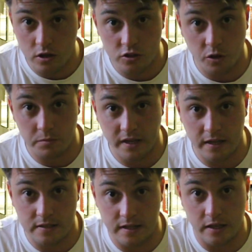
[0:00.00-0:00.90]

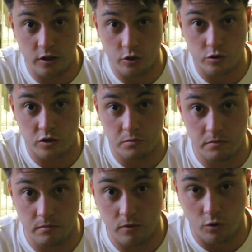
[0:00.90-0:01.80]
simultaneously use
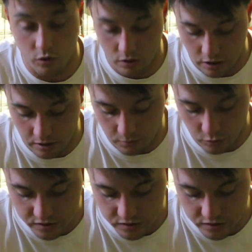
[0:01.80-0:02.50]
them all